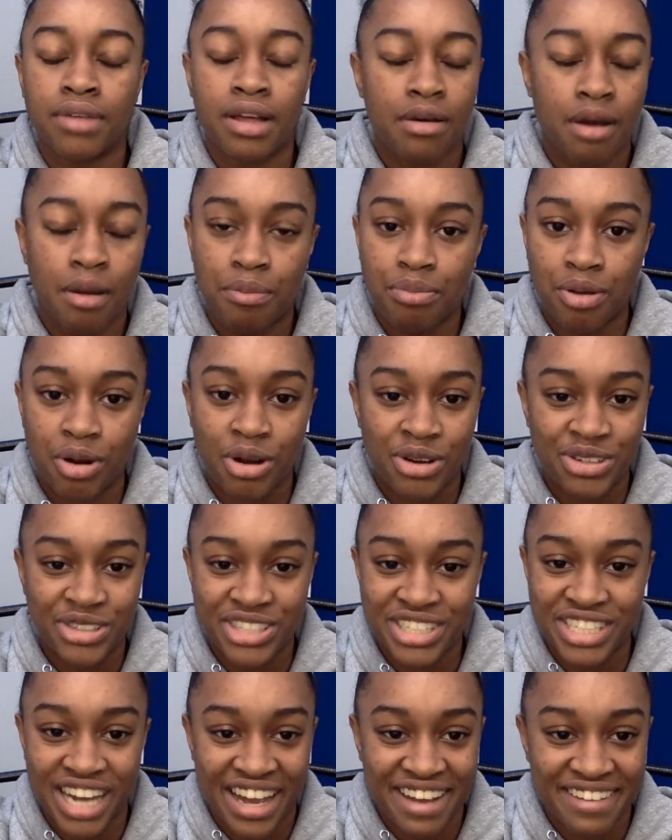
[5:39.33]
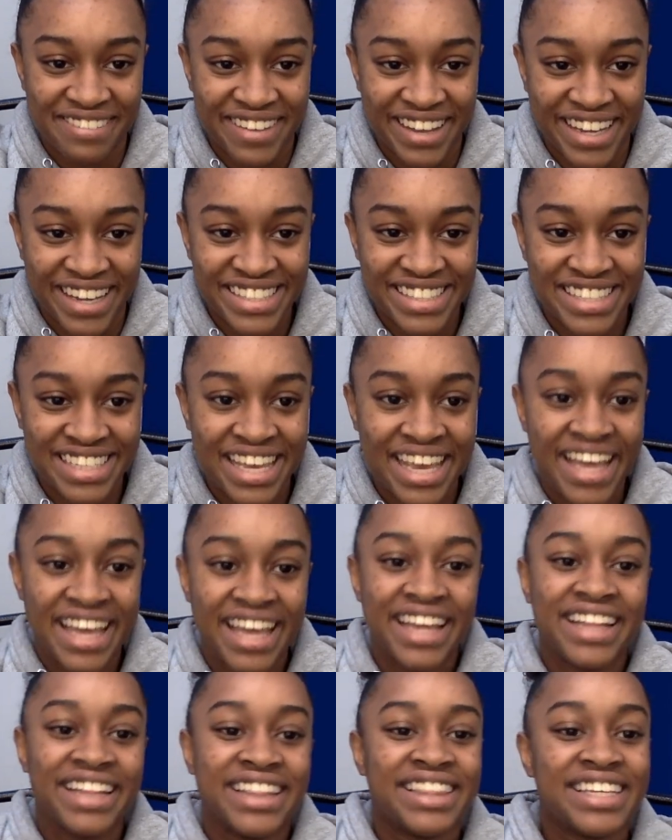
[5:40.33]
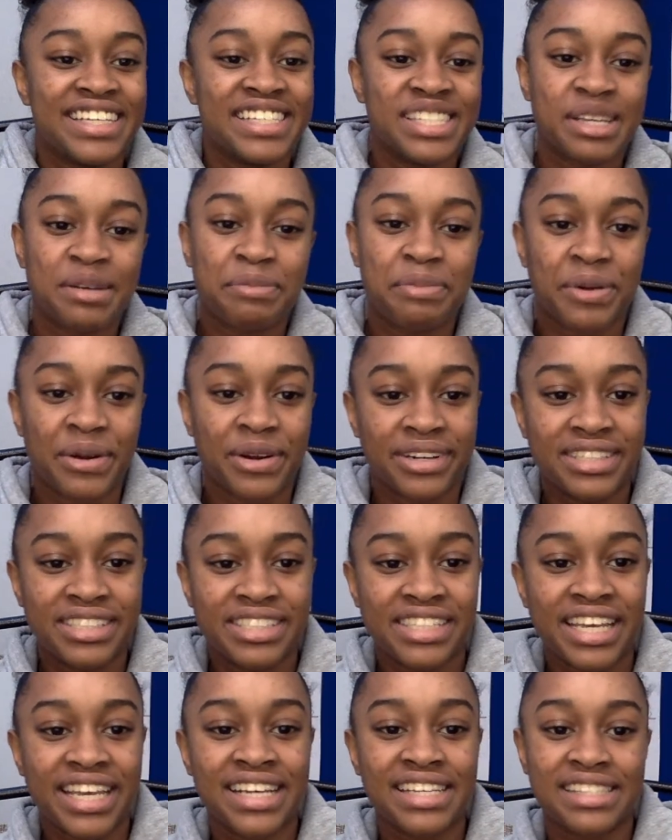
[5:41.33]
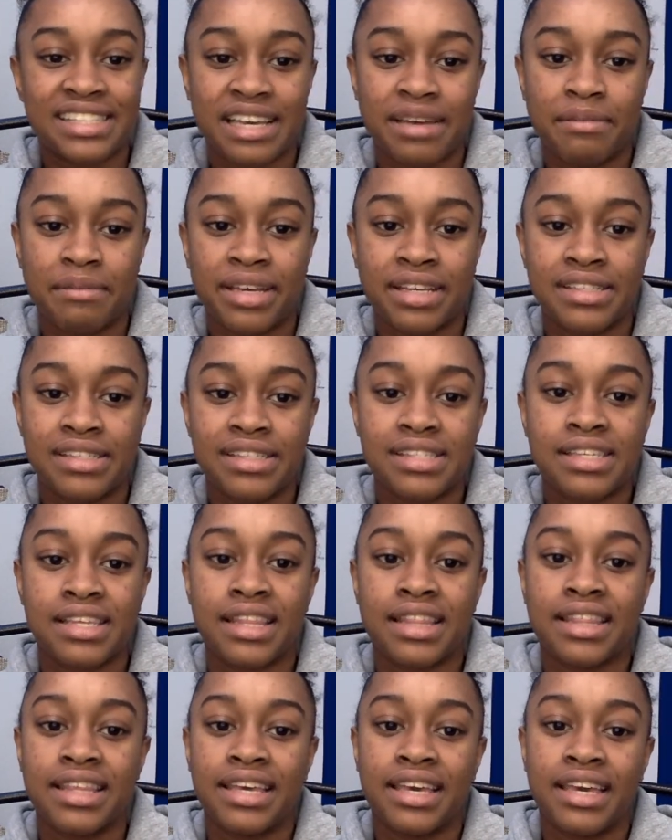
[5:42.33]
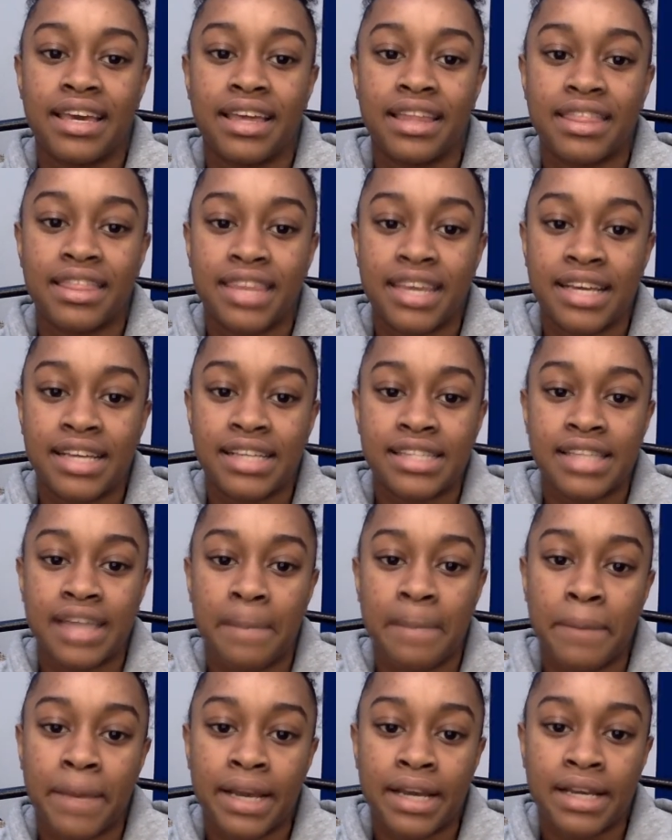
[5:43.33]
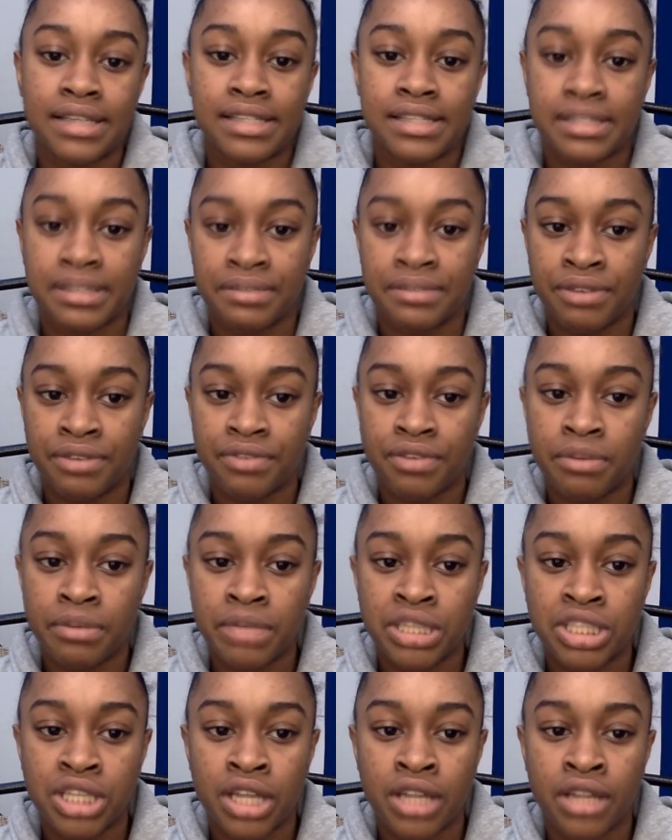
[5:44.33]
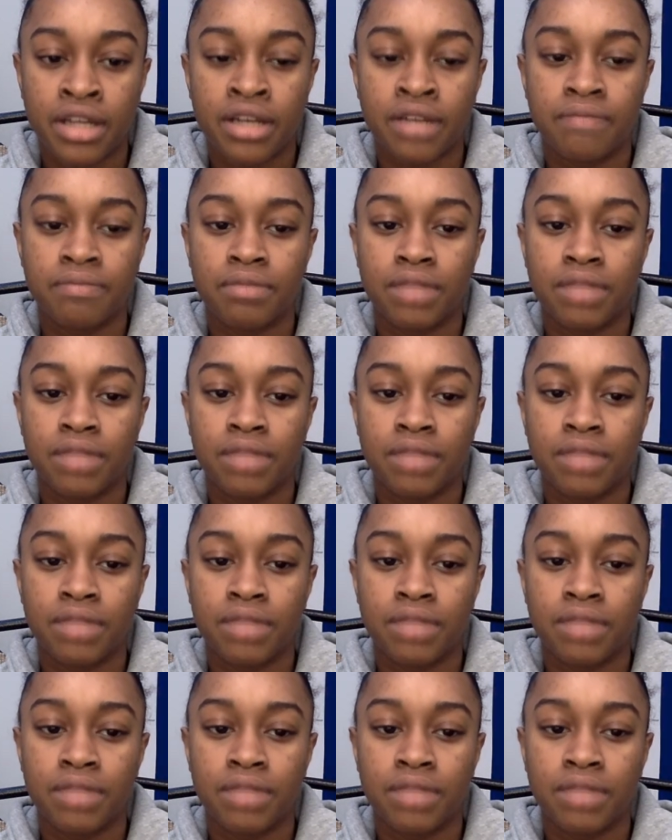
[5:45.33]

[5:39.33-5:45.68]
approach, not effect. This approach examines the things that make us different from each other,